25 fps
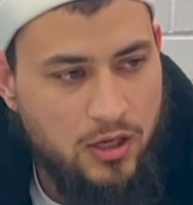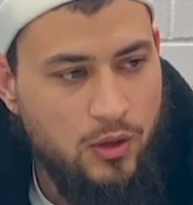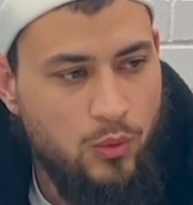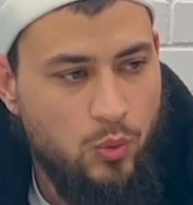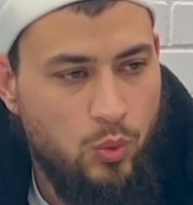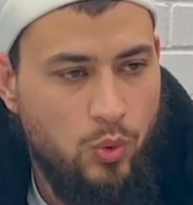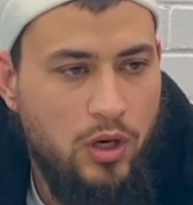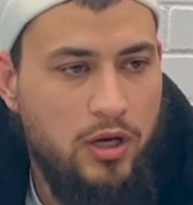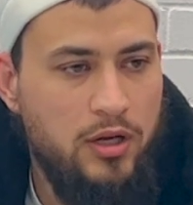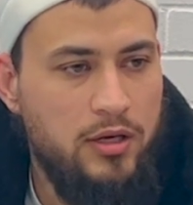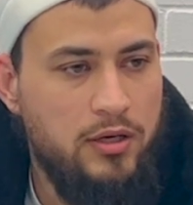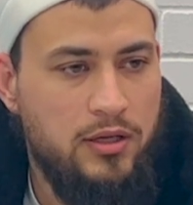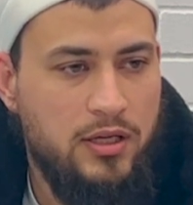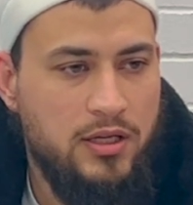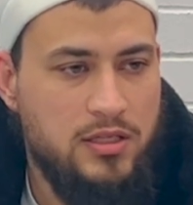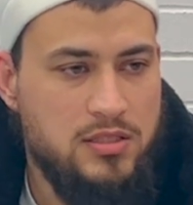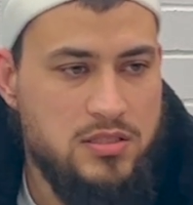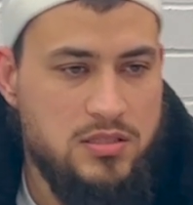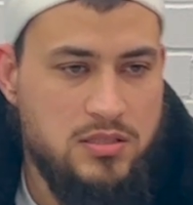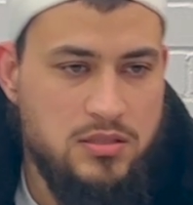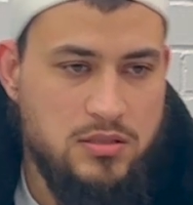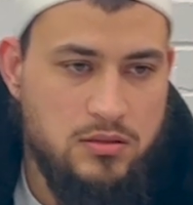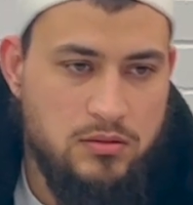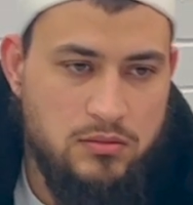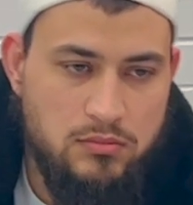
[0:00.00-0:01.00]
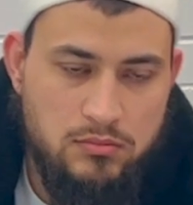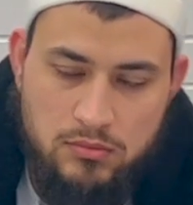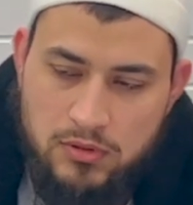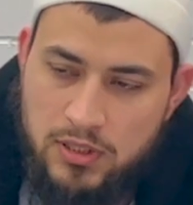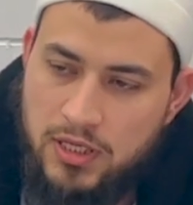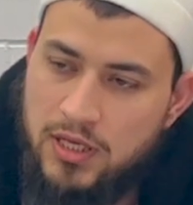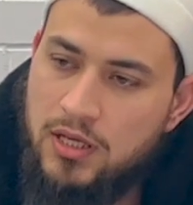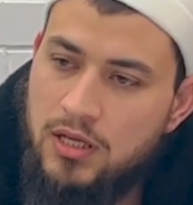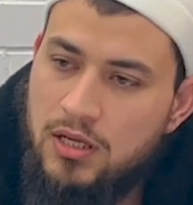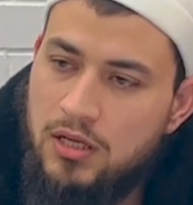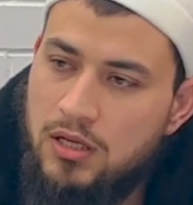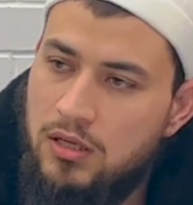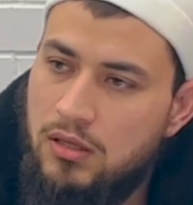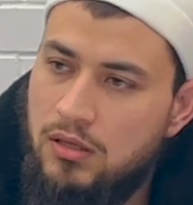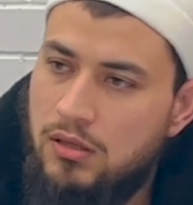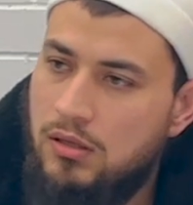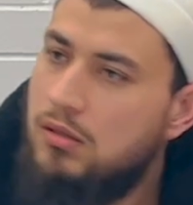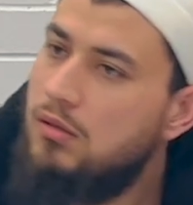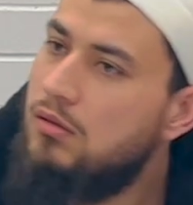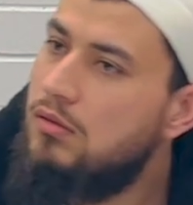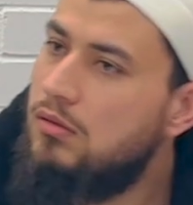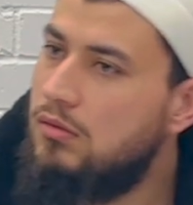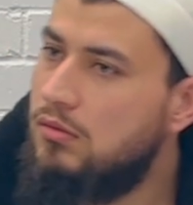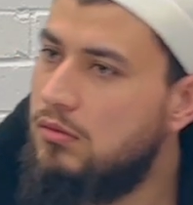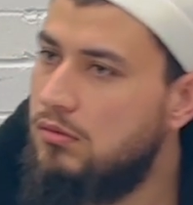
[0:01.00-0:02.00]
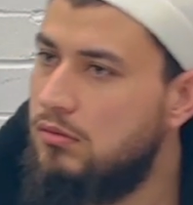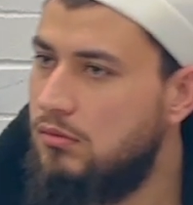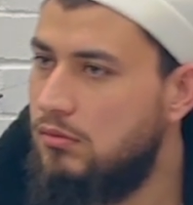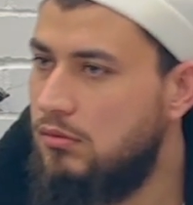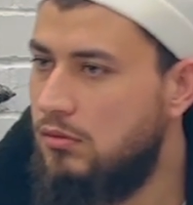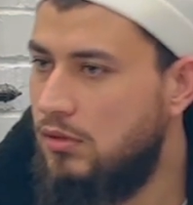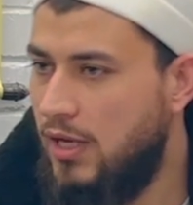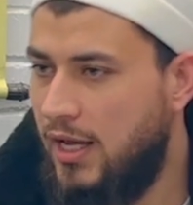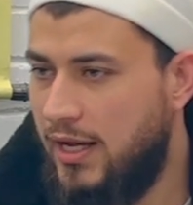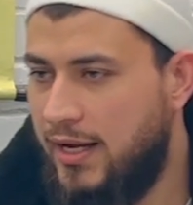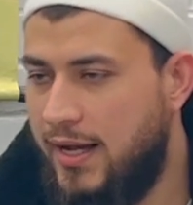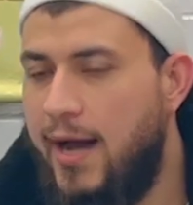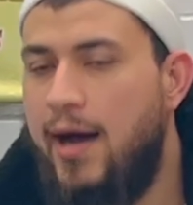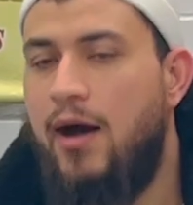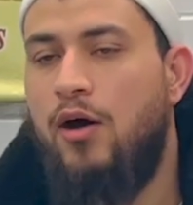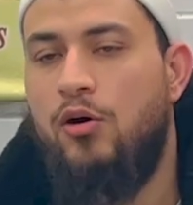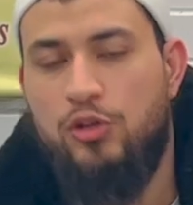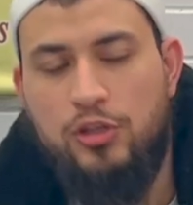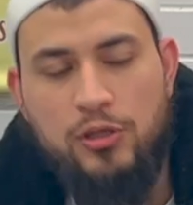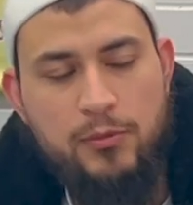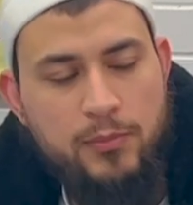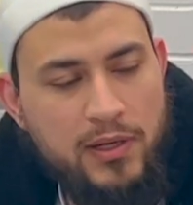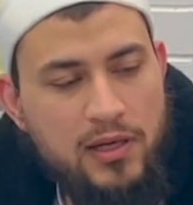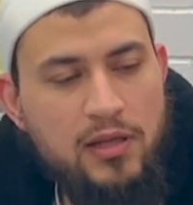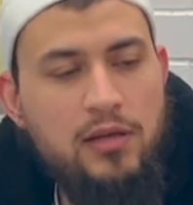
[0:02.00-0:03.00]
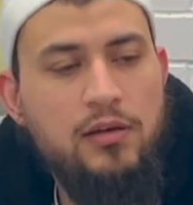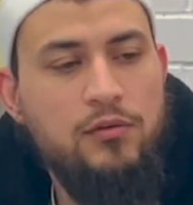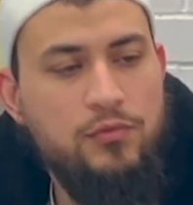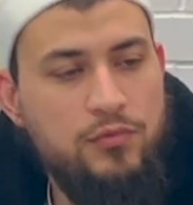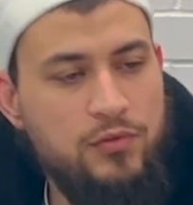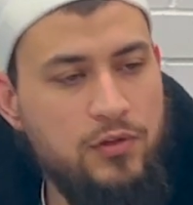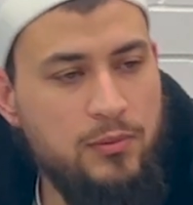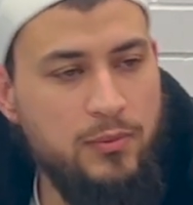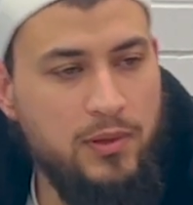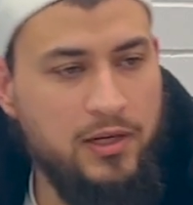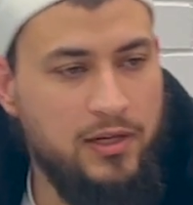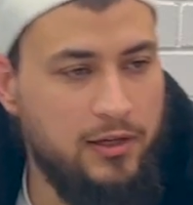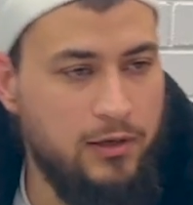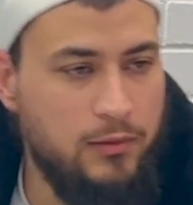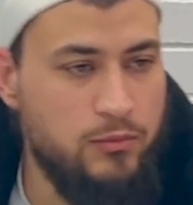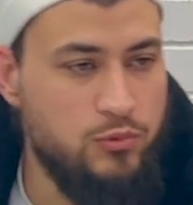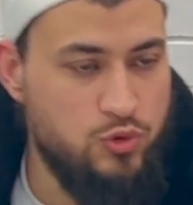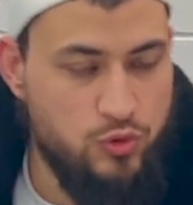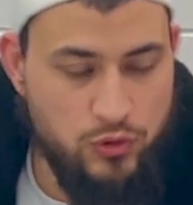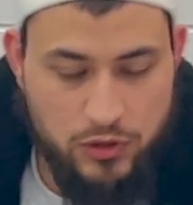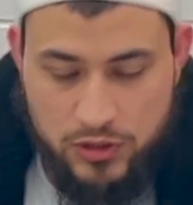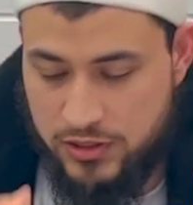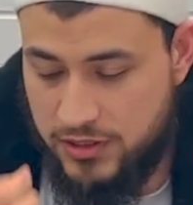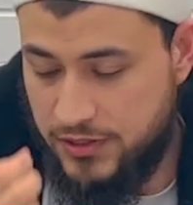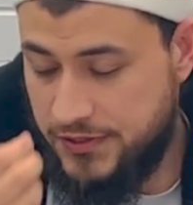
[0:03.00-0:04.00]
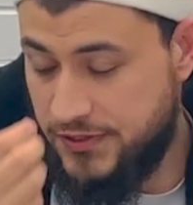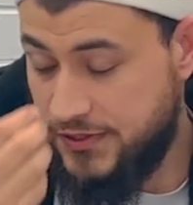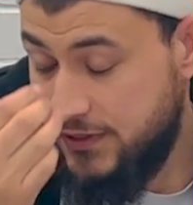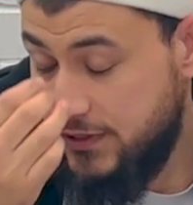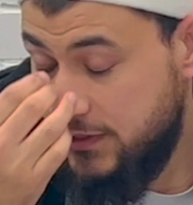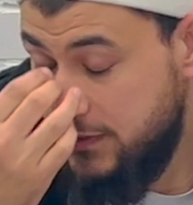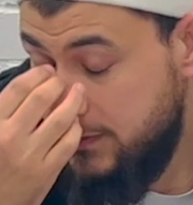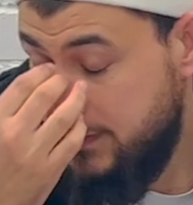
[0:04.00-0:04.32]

One is like how the male and female comes to existence